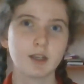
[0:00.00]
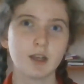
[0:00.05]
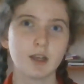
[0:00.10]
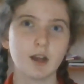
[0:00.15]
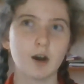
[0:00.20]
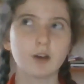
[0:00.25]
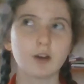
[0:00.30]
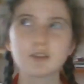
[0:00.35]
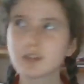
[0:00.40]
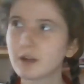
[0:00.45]

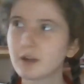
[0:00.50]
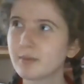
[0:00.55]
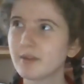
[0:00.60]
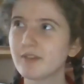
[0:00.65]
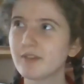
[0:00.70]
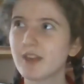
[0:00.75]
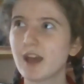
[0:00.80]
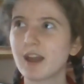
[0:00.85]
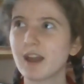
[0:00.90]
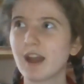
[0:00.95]
On top of
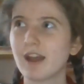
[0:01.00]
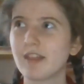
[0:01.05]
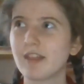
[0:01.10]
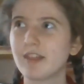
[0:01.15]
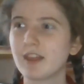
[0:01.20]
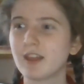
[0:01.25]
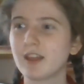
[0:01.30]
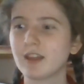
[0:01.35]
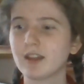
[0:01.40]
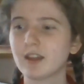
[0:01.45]
that, I
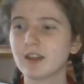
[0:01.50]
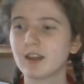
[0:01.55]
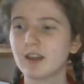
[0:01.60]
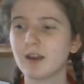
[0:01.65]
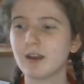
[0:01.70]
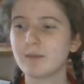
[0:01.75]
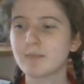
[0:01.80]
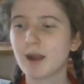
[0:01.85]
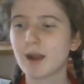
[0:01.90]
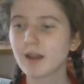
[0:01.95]
think
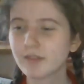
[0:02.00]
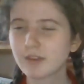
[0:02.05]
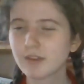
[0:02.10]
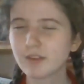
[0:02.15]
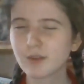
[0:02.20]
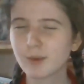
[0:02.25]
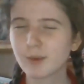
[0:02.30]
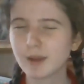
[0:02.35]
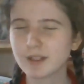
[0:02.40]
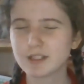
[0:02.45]
maths is
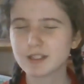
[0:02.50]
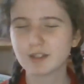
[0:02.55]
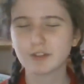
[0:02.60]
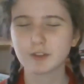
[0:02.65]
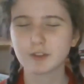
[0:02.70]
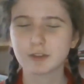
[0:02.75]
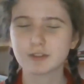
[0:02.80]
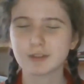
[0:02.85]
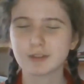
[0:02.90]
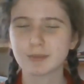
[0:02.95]
quite a
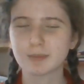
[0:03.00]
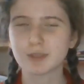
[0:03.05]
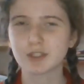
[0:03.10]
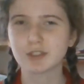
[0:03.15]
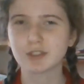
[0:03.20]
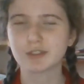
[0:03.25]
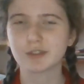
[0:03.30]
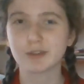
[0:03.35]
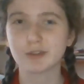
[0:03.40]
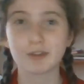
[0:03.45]
difficult subject
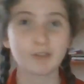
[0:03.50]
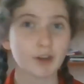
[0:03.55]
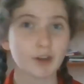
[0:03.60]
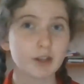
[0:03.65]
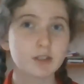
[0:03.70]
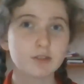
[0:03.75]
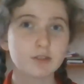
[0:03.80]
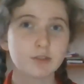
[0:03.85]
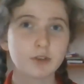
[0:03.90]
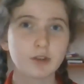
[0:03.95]
to
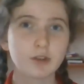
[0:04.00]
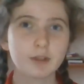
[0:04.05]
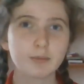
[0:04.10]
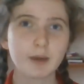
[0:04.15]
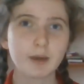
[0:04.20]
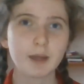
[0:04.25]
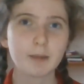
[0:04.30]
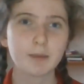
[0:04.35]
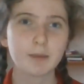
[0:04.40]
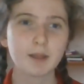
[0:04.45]
revise for in
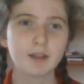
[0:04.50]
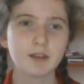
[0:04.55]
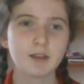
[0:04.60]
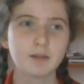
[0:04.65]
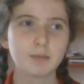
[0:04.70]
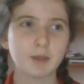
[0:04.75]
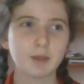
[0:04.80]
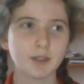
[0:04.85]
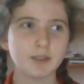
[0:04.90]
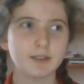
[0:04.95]
my opinion
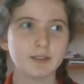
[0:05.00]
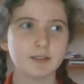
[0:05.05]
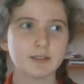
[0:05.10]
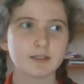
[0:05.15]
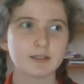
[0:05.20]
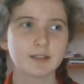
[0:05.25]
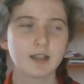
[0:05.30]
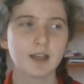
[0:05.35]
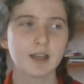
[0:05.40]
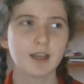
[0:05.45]

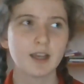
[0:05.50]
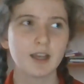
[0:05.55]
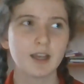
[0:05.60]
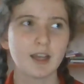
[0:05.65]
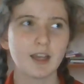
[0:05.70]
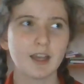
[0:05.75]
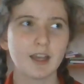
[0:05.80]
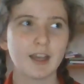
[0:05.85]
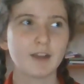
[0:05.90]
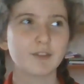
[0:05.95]
because
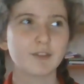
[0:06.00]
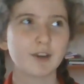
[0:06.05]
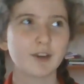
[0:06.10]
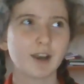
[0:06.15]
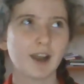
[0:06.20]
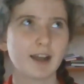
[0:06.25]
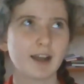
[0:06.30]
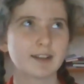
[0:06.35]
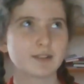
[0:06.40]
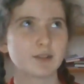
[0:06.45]
it
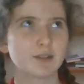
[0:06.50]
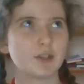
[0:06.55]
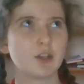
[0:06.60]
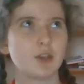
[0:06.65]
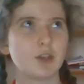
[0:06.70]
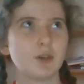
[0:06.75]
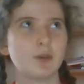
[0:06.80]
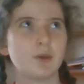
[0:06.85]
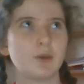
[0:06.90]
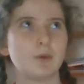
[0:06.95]
relies on
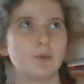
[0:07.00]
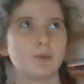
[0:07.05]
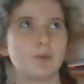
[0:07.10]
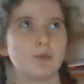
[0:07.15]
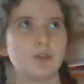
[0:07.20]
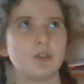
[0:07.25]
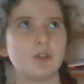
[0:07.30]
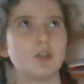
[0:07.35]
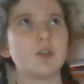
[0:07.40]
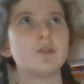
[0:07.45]
you
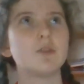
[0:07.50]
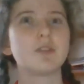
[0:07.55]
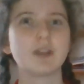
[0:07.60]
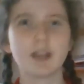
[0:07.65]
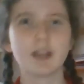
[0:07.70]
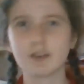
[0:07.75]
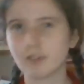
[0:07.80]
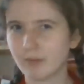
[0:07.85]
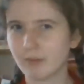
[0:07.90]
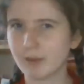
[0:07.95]
using
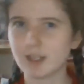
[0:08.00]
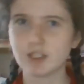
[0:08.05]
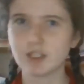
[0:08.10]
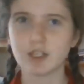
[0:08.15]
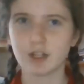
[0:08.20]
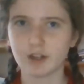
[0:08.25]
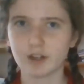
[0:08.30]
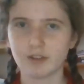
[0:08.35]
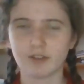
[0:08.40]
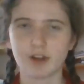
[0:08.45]

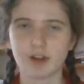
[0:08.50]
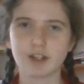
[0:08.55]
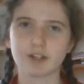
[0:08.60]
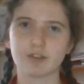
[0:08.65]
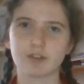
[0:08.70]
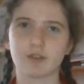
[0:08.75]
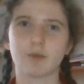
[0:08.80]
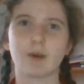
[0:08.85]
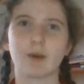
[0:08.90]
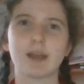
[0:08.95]
information in a very
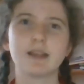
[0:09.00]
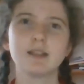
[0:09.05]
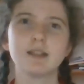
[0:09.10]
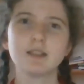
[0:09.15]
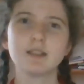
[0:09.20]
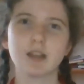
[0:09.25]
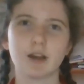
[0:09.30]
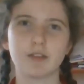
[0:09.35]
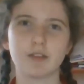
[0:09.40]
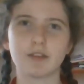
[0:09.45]
different way
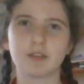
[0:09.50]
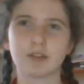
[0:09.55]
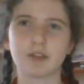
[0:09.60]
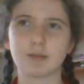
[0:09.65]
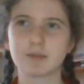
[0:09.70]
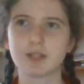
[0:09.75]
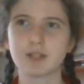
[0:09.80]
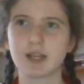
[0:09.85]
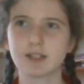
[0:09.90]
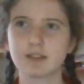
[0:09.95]
to other
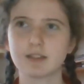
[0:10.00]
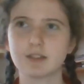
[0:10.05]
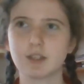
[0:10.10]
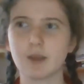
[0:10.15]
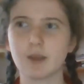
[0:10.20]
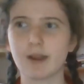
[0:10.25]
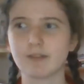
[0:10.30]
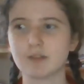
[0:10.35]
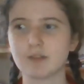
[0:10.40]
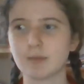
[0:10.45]
subjects.
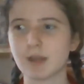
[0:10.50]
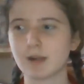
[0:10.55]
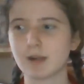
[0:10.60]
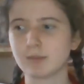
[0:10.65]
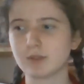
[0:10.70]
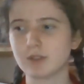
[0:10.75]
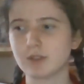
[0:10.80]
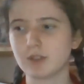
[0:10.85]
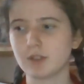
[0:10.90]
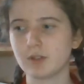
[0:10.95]
You have to be able
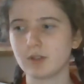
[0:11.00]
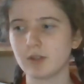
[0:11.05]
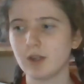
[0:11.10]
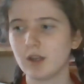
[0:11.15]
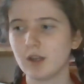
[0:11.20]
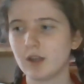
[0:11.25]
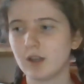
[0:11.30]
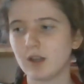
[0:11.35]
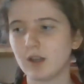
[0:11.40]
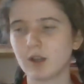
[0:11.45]
to
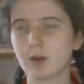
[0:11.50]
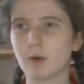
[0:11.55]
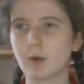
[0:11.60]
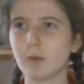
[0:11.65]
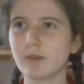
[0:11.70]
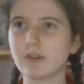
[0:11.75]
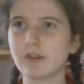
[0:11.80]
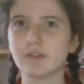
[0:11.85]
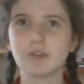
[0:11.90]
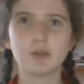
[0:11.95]
look at
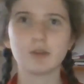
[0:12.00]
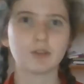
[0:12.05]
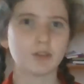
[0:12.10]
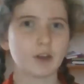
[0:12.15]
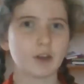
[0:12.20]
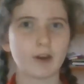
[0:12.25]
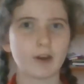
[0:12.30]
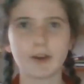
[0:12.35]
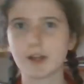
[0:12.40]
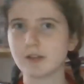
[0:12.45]
all these new
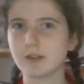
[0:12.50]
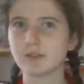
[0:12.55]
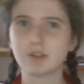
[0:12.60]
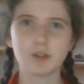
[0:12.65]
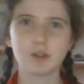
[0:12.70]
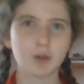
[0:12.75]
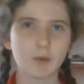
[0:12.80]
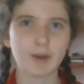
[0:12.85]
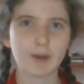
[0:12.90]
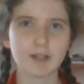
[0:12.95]
scenarios,
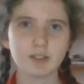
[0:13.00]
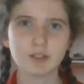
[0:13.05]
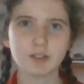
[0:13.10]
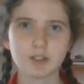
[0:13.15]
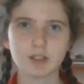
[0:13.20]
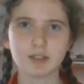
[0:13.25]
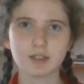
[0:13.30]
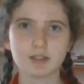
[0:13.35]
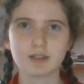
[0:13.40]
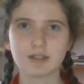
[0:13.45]
new
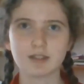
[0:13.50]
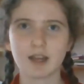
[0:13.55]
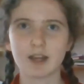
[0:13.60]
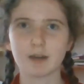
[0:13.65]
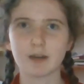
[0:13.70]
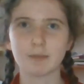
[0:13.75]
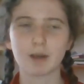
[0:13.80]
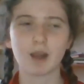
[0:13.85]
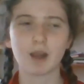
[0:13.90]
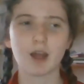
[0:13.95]
questions, and
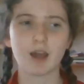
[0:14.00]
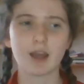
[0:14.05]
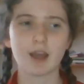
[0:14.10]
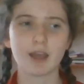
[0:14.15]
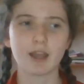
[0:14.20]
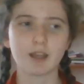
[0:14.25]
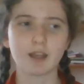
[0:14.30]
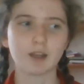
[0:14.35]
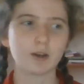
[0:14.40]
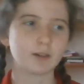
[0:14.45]

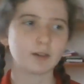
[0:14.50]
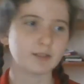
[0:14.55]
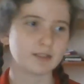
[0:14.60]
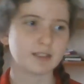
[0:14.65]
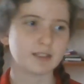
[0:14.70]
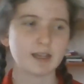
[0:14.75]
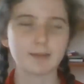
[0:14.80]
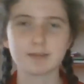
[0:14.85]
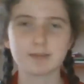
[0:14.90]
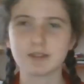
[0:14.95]
apply
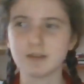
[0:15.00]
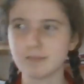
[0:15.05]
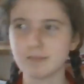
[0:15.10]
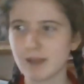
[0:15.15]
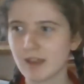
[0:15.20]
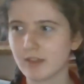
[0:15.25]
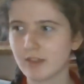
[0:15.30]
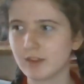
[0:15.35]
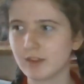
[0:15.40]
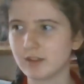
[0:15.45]
concepts and
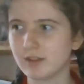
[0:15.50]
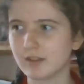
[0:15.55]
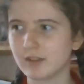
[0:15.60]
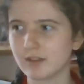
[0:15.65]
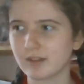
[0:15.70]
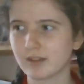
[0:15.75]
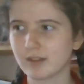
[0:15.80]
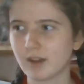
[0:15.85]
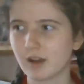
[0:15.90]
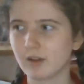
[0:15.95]
methods and
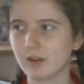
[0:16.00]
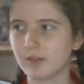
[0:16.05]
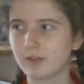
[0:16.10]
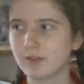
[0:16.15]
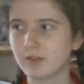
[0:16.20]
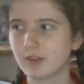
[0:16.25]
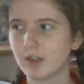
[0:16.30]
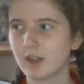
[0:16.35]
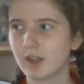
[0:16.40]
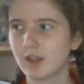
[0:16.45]

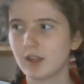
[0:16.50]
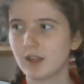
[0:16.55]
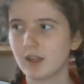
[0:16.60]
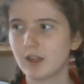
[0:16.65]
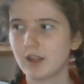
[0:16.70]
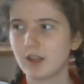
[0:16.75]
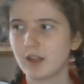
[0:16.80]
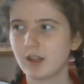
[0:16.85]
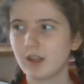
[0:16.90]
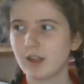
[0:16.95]
stuff
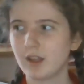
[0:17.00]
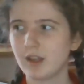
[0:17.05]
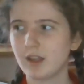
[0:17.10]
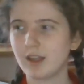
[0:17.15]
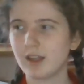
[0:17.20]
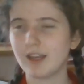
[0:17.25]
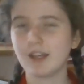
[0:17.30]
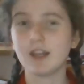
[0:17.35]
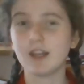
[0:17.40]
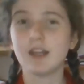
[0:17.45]

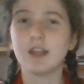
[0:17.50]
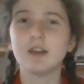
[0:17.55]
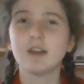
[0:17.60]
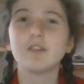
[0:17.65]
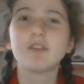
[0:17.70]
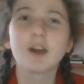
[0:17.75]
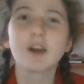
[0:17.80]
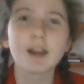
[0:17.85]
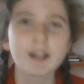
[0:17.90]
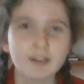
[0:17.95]
in a
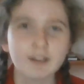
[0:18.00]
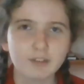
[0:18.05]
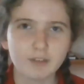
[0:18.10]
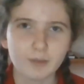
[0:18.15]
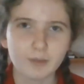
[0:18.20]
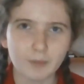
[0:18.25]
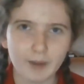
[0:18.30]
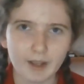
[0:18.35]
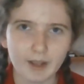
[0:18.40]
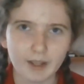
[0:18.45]
very
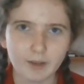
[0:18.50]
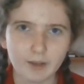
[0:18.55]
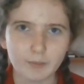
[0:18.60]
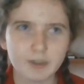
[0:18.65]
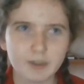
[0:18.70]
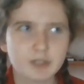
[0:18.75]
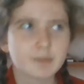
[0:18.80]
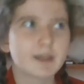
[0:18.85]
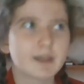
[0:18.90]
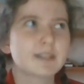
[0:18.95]
different way,
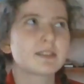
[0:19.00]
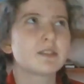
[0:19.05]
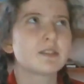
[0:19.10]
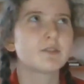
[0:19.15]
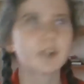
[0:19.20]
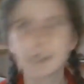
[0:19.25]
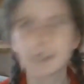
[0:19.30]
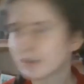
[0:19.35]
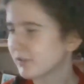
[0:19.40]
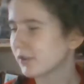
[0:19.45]
which makes it
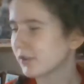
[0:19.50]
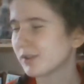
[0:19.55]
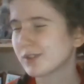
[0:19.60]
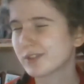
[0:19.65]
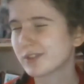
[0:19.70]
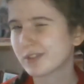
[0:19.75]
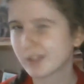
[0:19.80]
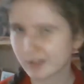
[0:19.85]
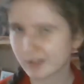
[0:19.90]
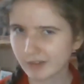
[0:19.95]
very difficult
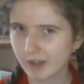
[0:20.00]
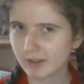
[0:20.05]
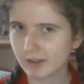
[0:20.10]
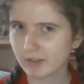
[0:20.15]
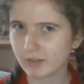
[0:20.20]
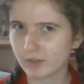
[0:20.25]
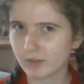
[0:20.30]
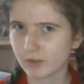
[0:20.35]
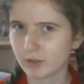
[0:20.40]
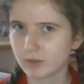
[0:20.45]
to
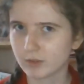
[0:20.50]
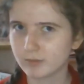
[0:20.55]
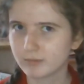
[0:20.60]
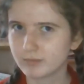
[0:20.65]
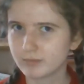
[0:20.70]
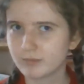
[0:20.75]
revise for.